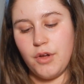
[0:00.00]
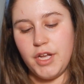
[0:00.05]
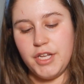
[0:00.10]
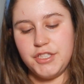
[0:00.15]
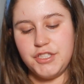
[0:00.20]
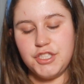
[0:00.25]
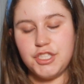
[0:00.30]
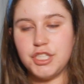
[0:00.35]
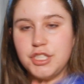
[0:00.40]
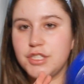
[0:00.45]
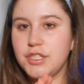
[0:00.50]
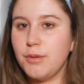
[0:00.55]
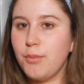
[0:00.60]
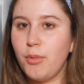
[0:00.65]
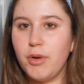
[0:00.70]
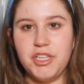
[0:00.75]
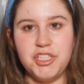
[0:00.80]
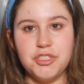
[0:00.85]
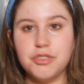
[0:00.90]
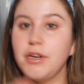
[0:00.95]
it's just a
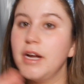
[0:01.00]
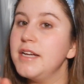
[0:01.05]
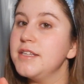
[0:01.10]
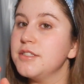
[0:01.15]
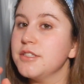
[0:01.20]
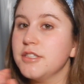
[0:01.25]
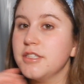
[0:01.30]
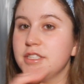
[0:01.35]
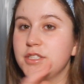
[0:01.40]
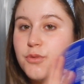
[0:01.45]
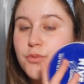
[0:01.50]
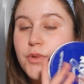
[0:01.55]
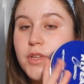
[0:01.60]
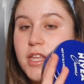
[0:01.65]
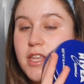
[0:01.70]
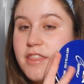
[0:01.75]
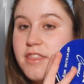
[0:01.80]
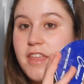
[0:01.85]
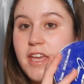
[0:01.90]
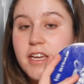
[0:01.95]
moisturizer. It's a
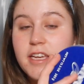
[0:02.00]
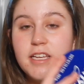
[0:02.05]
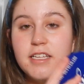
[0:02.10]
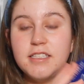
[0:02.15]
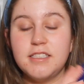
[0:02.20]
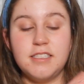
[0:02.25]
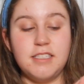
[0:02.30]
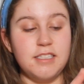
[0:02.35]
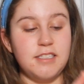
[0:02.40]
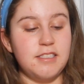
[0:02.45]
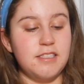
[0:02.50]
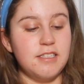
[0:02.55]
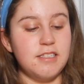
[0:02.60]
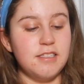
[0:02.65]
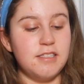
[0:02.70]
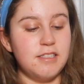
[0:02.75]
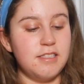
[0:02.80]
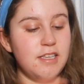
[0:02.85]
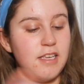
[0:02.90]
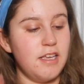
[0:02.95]
really thick
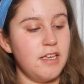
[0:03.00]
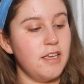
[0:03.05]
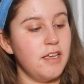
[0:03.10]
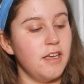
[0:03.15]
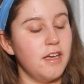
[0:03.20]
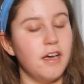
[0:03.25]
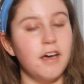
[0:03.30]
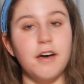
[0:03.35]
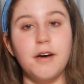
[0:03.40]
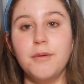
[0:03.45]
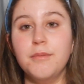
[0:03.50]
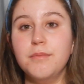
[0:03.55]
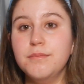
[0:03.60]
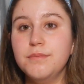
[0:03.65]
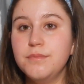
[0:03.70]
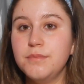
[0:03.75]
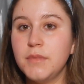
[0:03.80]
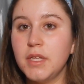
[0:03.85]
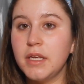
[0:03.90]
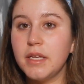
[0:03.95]
consistency.
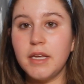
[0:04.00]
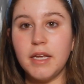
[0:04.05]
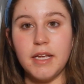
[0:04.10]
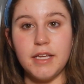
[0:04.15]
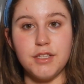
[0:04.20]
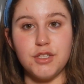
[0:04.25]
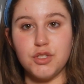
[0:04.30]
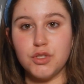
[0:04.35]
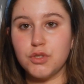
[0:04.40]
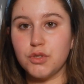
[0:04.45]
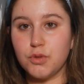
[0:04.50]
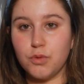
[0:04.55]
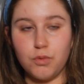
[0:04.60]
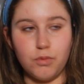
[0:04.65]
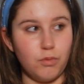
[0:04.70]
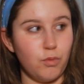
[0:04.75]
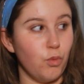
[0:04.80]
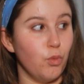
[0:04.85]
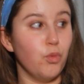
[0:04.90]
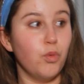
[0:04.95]
It's
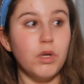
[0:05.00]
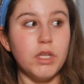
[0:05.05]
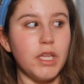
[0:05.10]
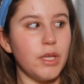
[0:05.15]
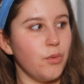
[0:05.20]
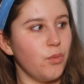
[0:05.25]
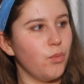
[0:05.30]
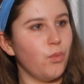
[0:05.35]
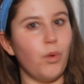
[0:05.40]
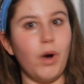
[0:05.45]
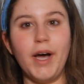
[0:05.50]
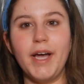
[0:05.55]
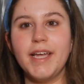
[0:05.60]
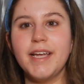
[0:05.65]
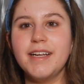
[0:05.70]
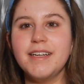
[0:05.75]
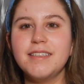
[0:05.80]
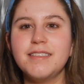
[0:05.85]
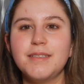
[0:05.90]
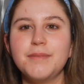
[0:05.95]
really
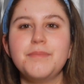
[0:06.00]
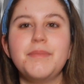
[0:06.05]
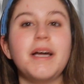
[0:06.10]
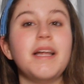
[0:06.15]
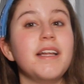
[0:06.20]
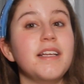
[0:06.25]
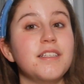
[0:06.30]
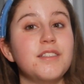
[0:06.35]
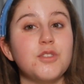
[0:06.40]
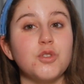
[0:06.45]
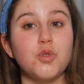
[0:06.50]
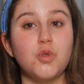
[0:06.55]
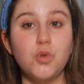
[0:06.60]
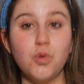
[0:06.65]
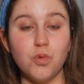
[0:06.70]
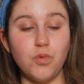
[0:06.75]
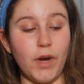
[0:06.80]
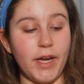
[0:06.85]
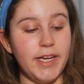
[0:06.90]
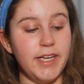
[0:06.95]
white, but it's
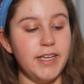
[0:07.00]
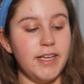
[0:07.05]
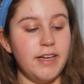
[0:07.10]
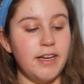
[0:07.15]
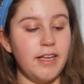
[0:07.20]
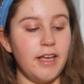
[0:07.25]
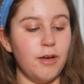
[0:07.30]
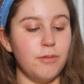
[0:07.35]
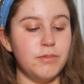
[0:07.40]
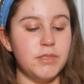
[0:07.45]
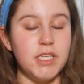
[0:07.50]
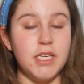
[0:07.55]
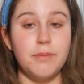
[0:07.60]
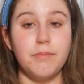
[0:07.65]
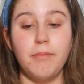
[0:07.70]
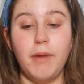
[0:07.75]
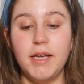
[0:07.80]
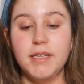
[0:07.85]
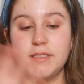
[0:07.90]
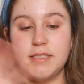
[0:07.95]
great and it helps
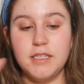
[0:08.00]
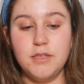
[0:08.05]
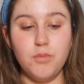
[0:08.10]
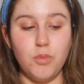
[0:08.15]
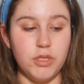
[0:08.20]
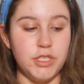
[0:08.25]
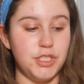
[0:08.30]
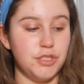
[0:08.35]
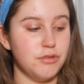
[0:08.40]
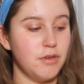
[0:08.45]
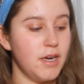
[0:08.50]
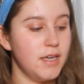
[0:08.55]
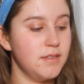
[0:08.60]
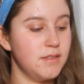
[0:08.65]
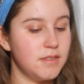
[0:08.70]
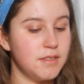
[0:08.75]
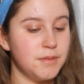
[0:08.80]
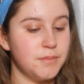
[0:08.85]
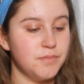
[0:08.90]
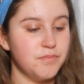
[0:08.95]
keep my skin
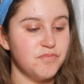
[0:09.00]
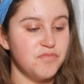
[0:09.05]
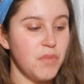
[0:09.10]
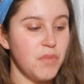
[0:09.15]
moisturized.